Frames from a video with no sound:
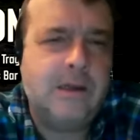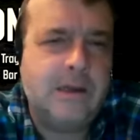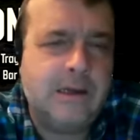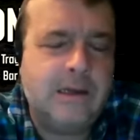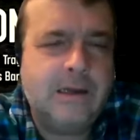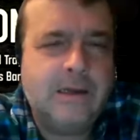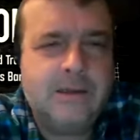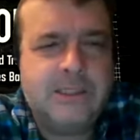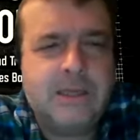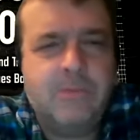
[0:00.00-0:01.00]
Uh,
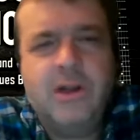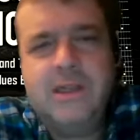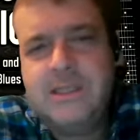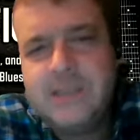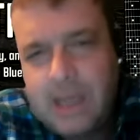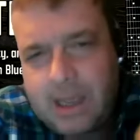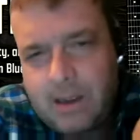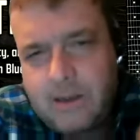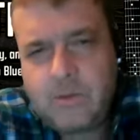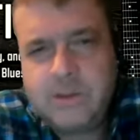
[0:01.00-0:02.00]
Simran
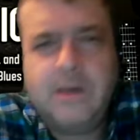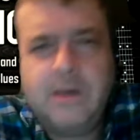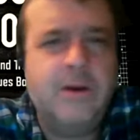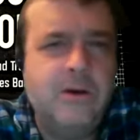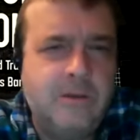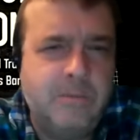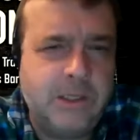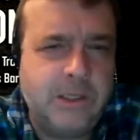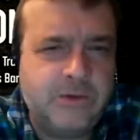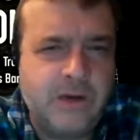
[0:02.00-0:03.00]
Singh was another
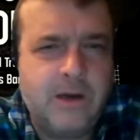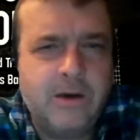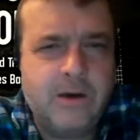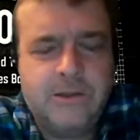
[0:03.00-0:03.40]
administrator,